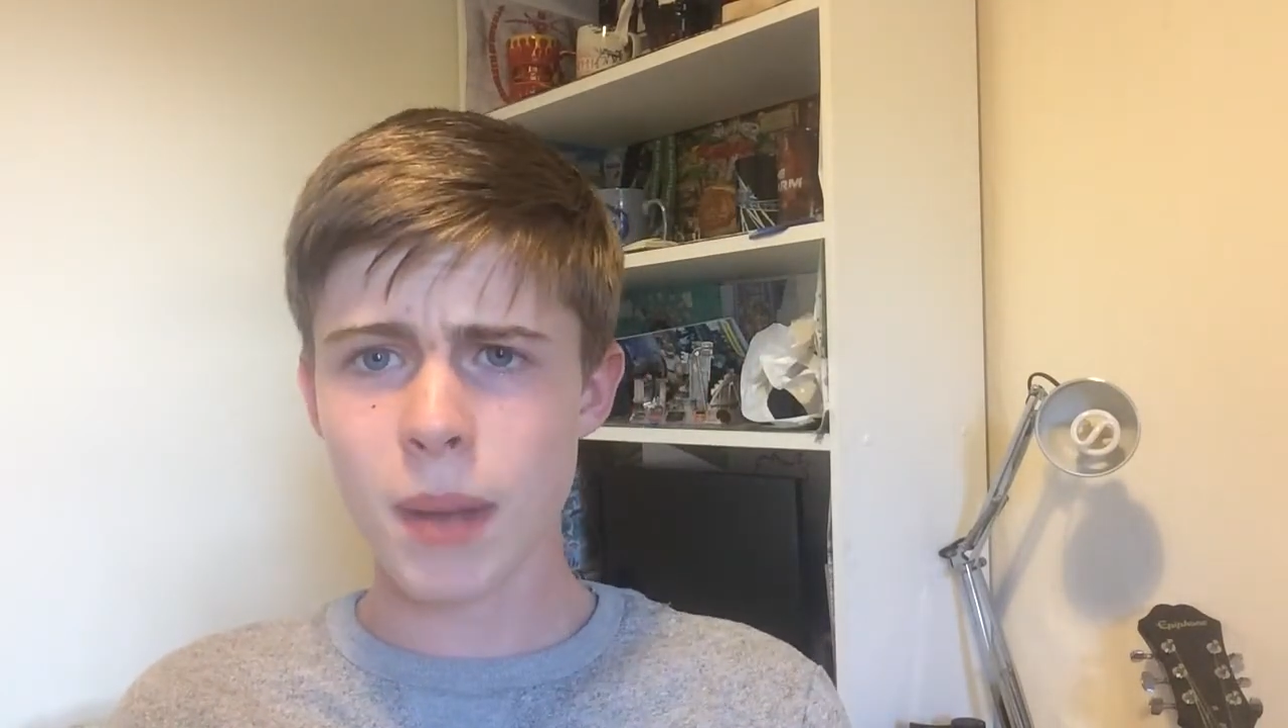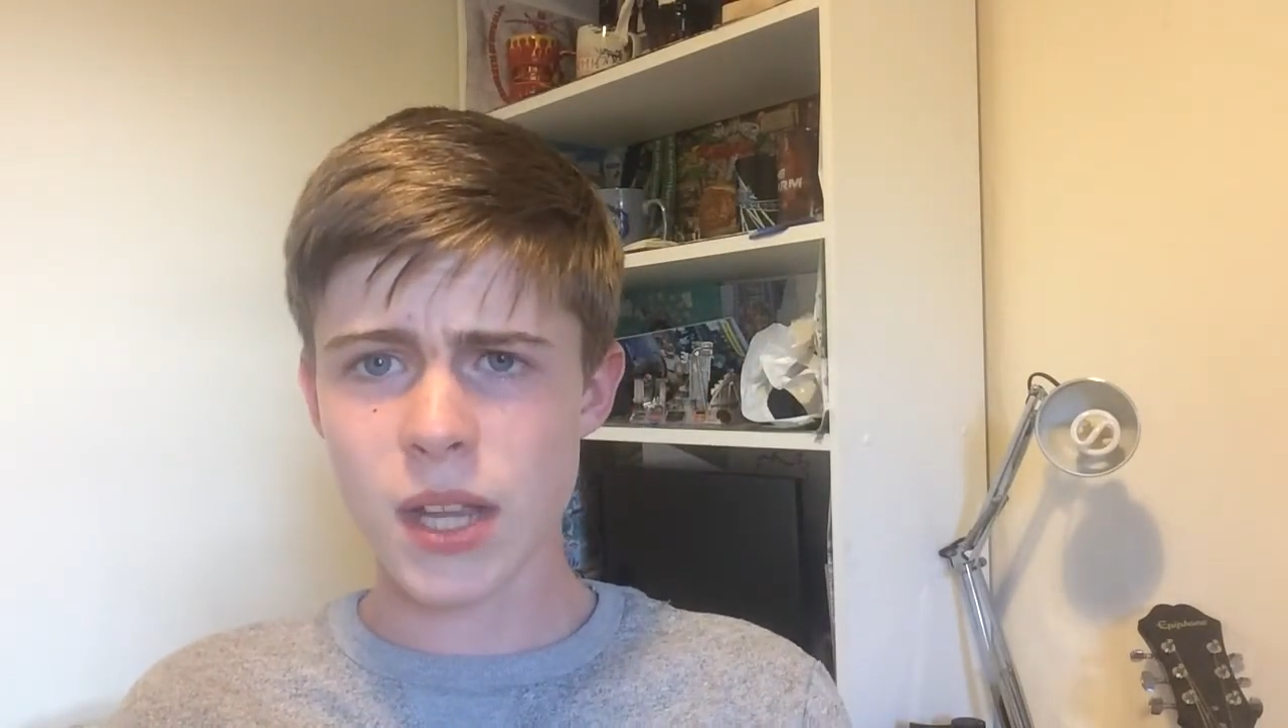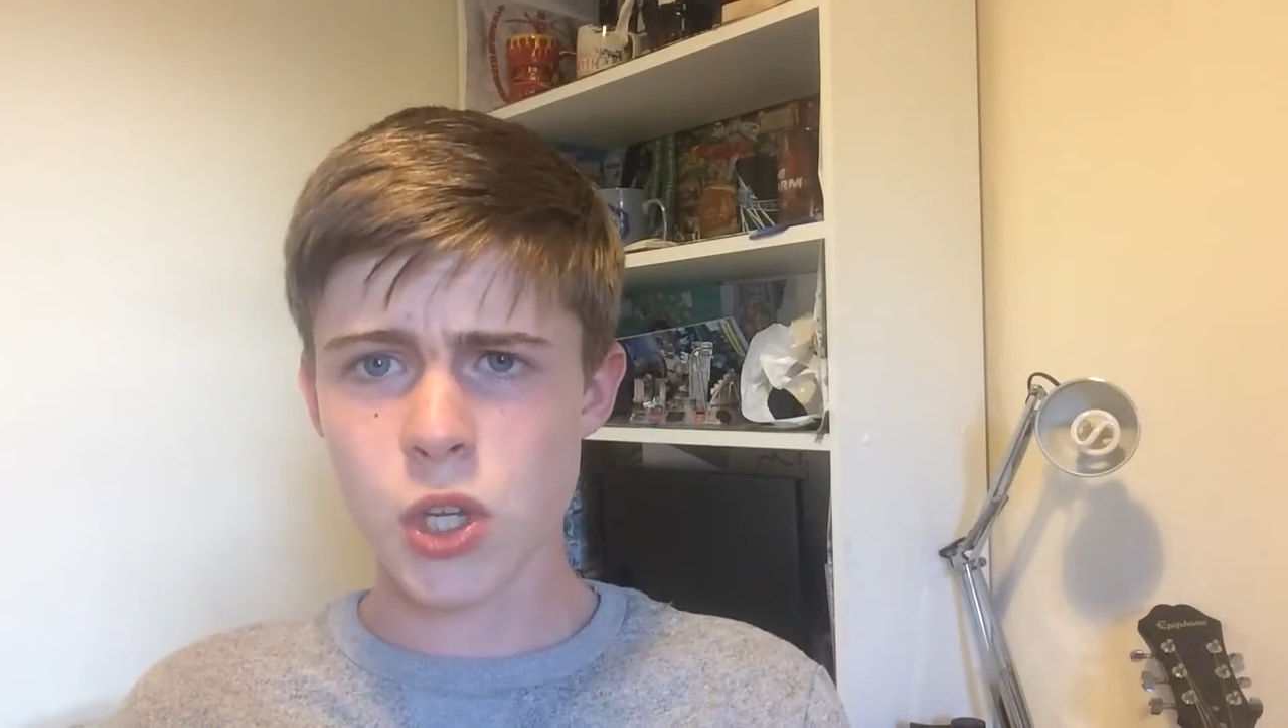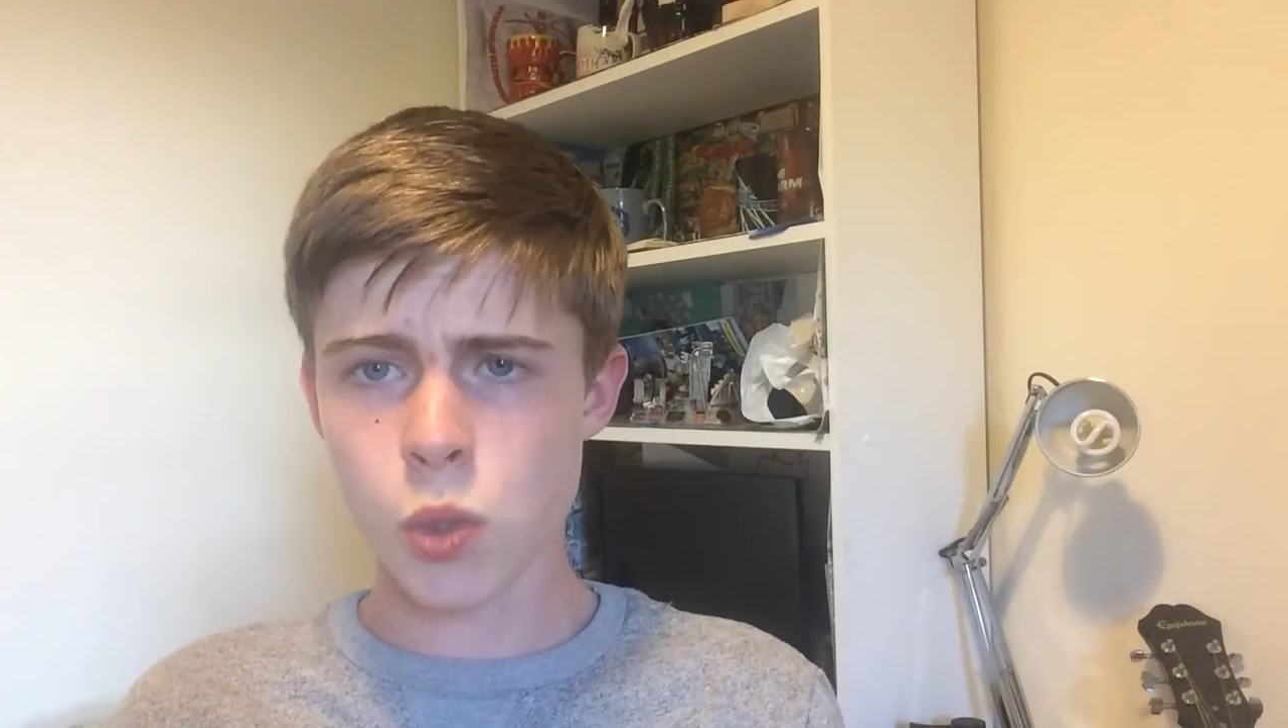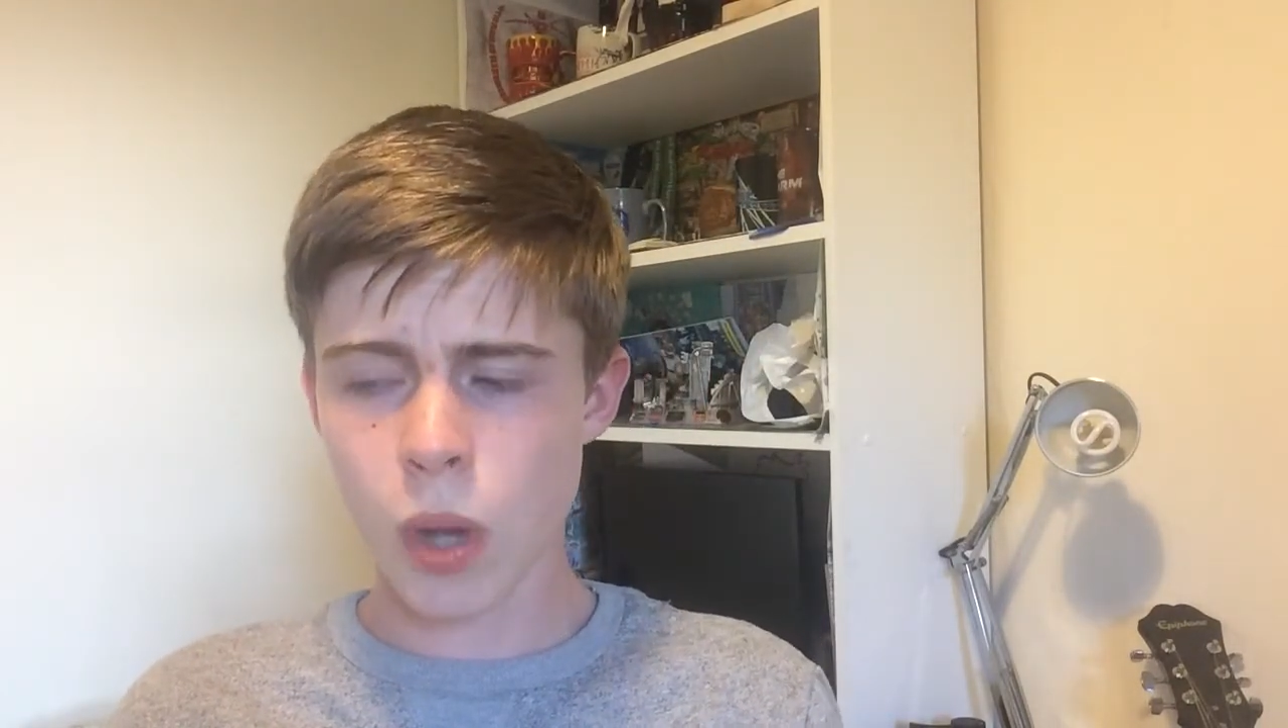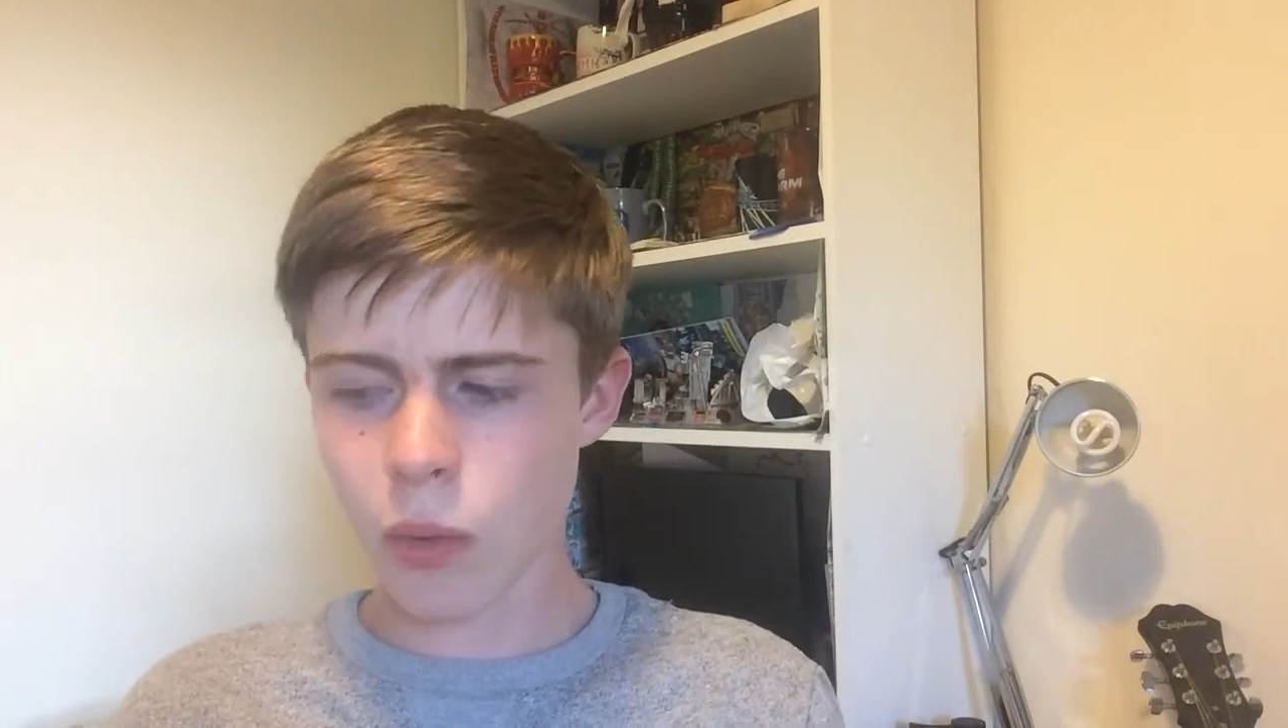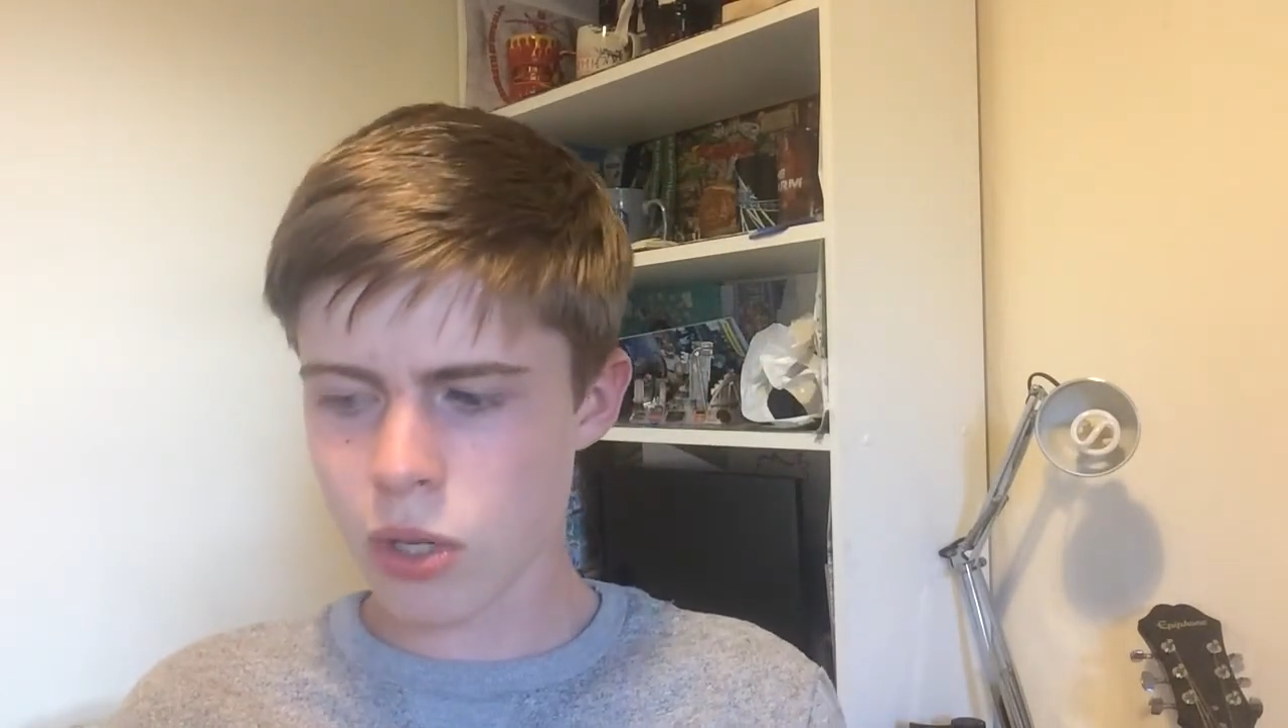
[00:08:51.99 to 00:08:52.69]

badge as well,